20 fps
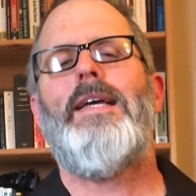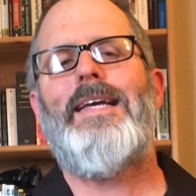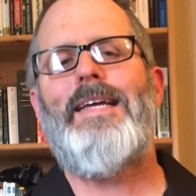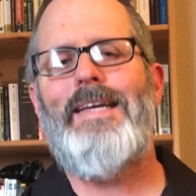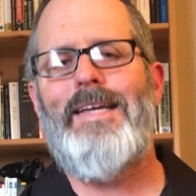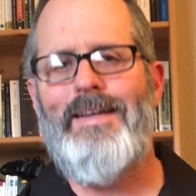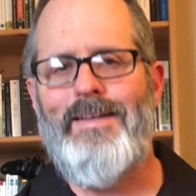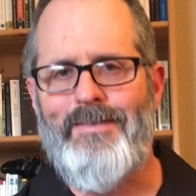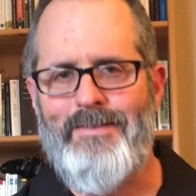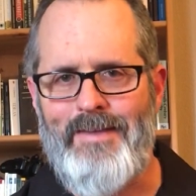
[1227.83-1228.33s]

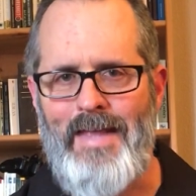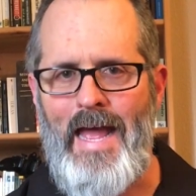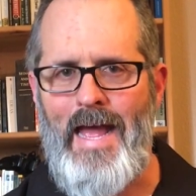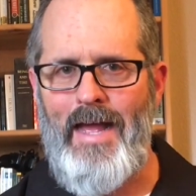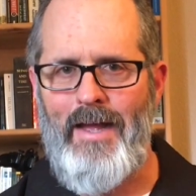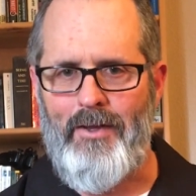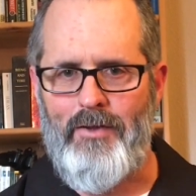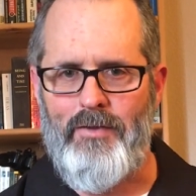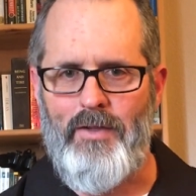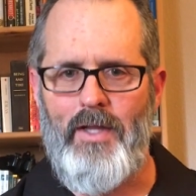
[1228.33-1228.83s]

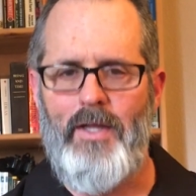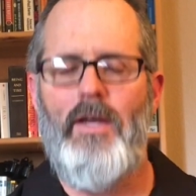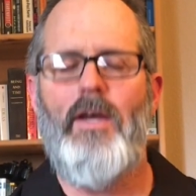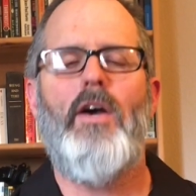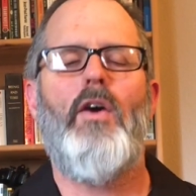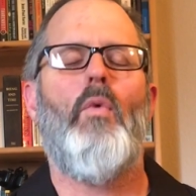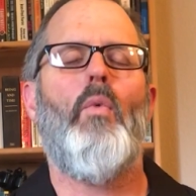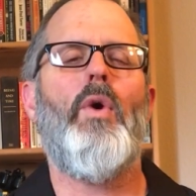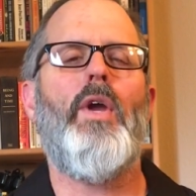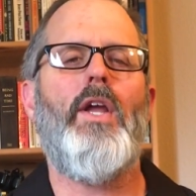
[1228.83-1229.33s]
Exactly.
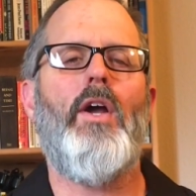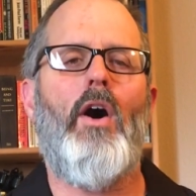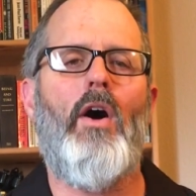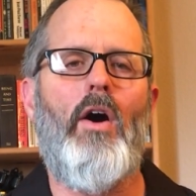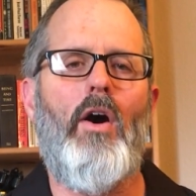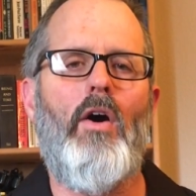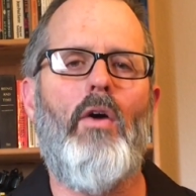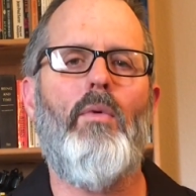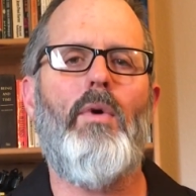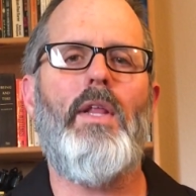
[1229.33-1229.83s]
We
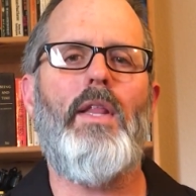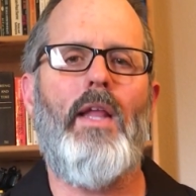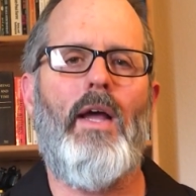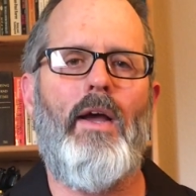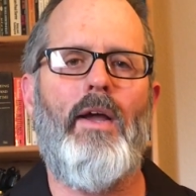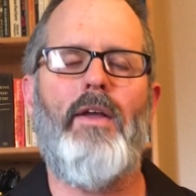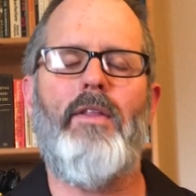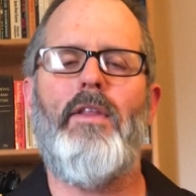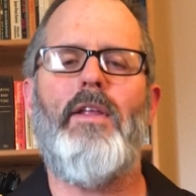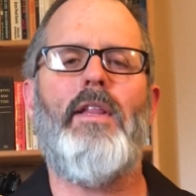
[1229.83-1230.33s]
all
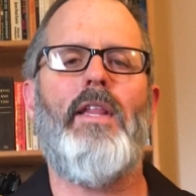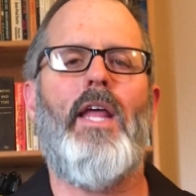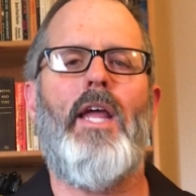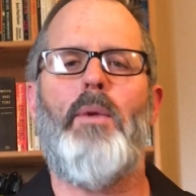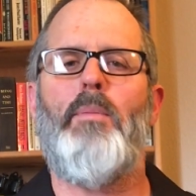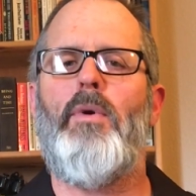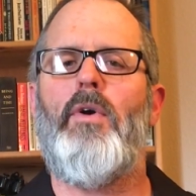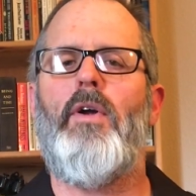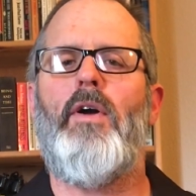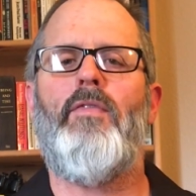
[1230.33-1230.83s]
rely on the
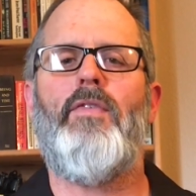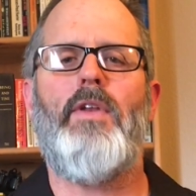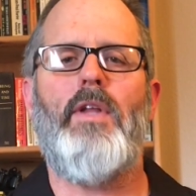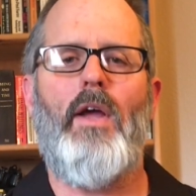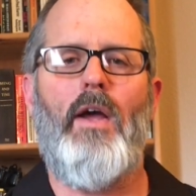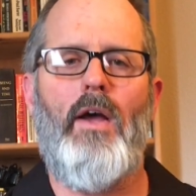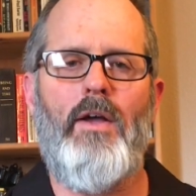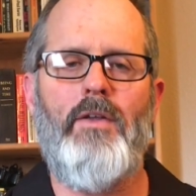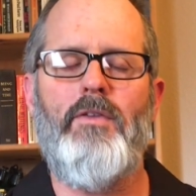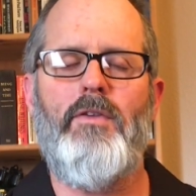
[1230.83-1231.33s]
labor of
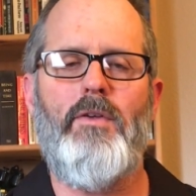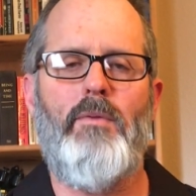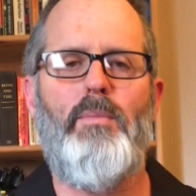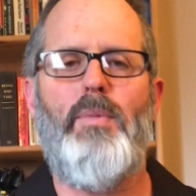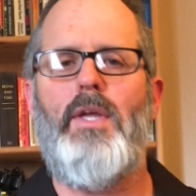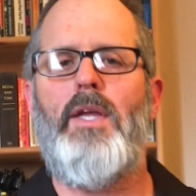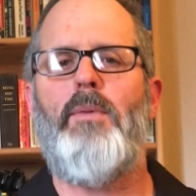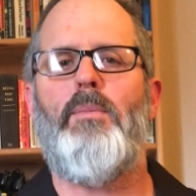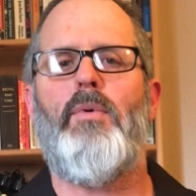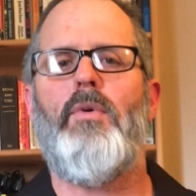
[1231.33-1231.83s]
tons of
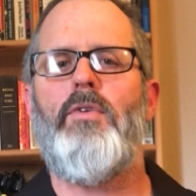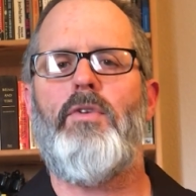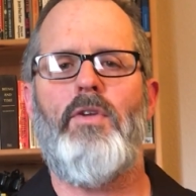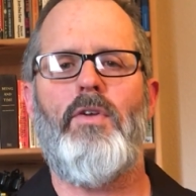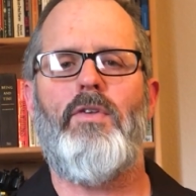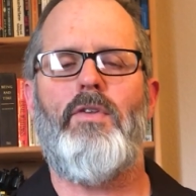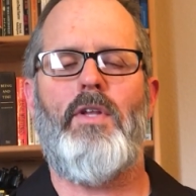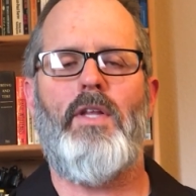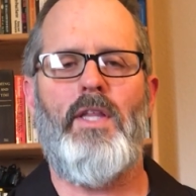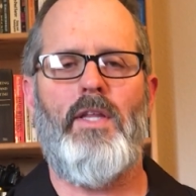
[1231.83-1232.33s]
people
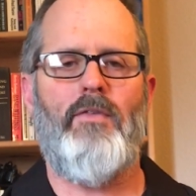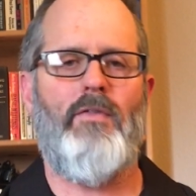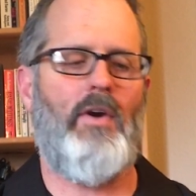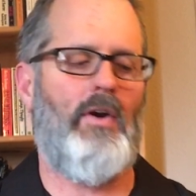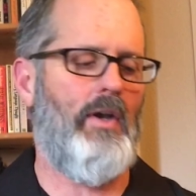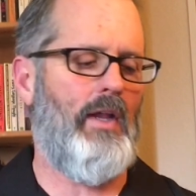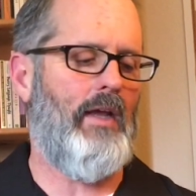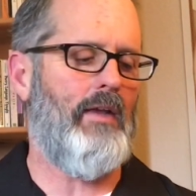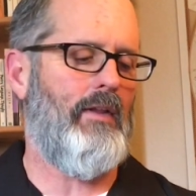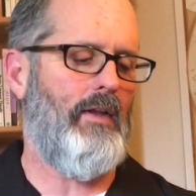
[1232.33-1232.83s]
just to live our
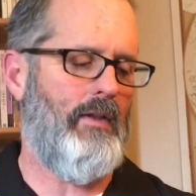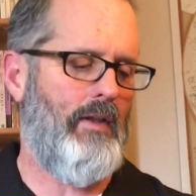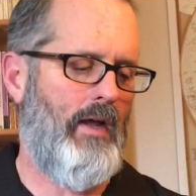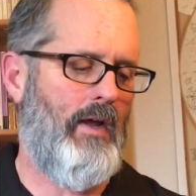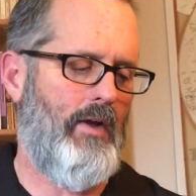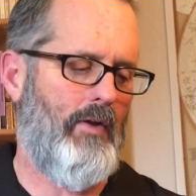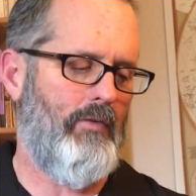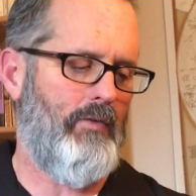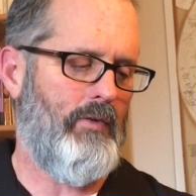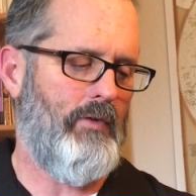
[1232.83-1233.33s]
daily
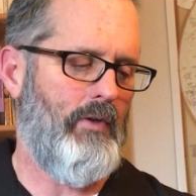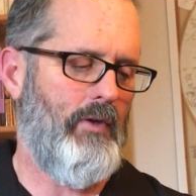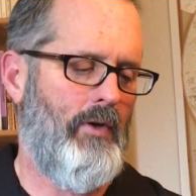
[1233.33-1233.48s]
lives.